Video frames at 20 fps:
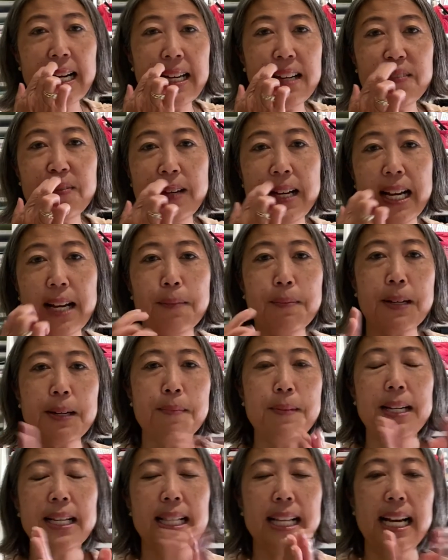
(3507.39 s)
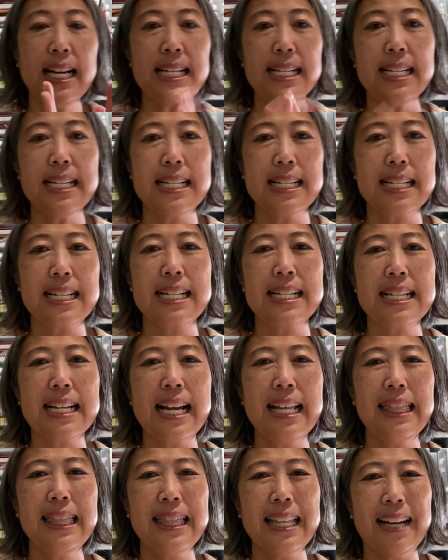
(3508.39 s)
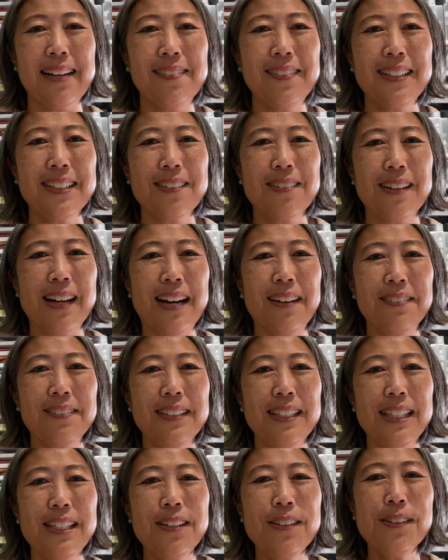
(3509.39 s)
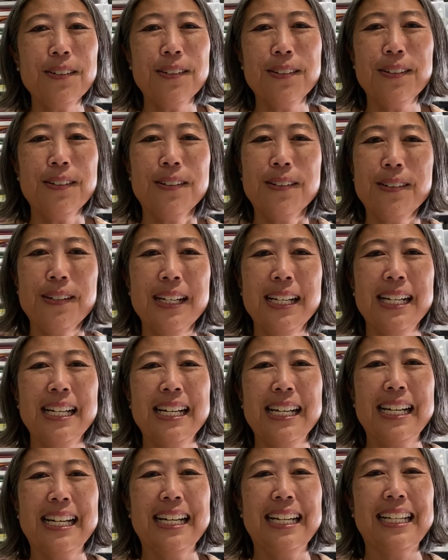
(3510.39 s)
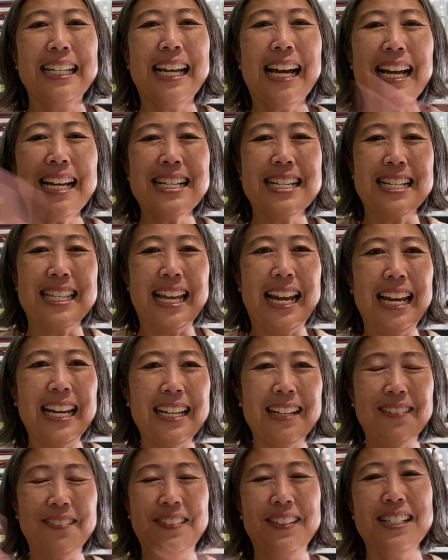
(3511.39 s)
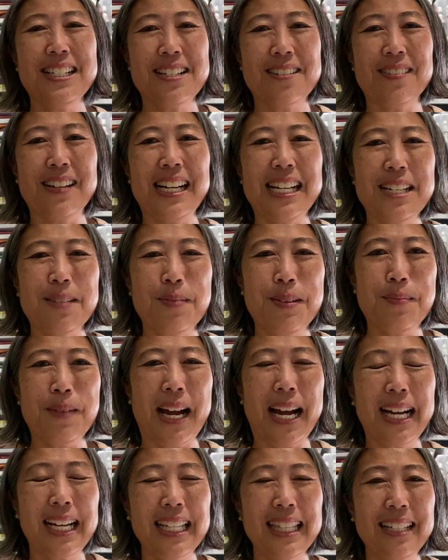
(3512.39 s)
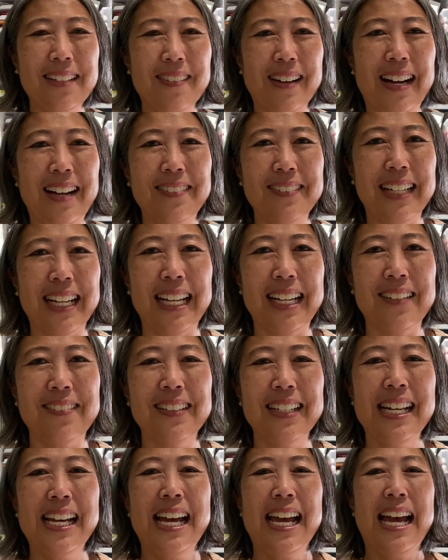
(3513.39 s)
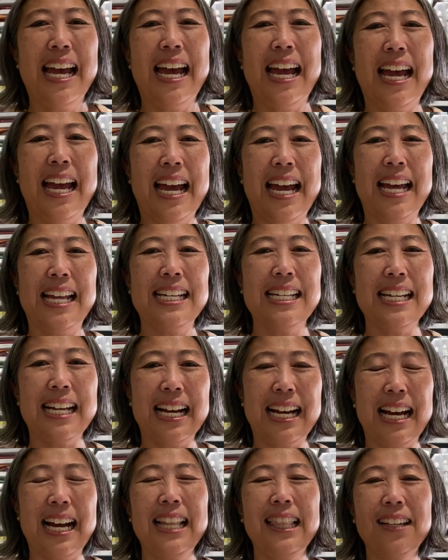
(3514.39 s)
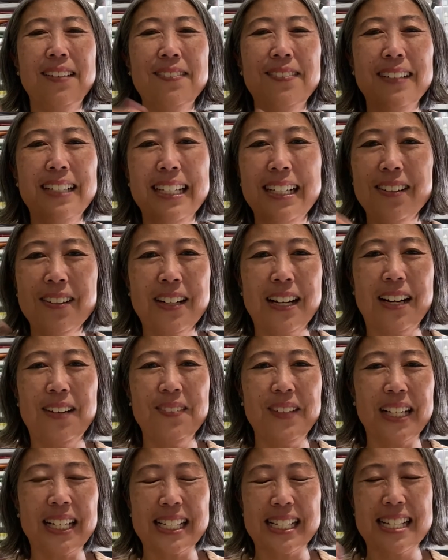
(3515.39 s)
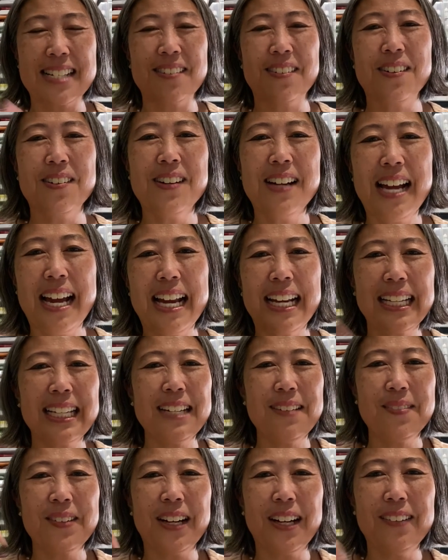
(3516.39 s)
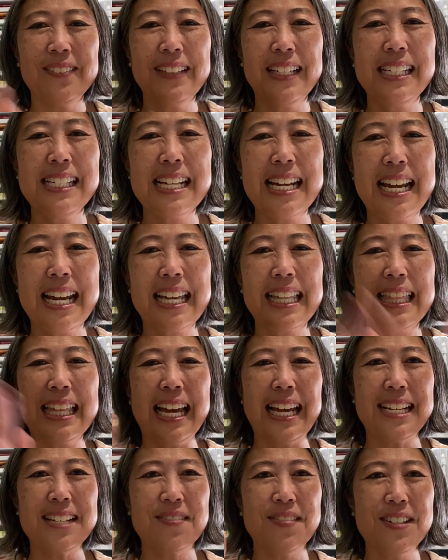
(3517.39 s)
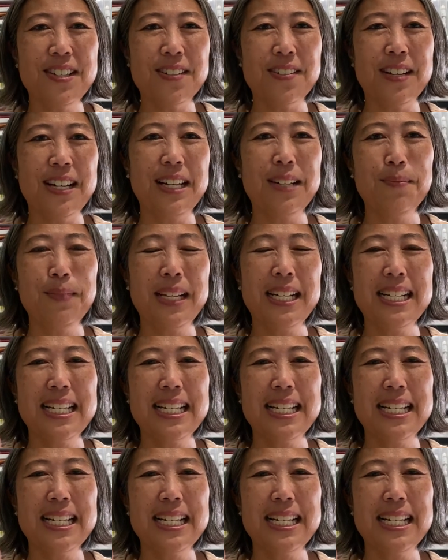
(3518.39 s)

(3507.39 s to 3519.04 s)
It just makes it sweet, right? Doesn't it make you feel like happy and summery? Um, yeah, I hope you enjoyed the card. Let me flip this around so that I can...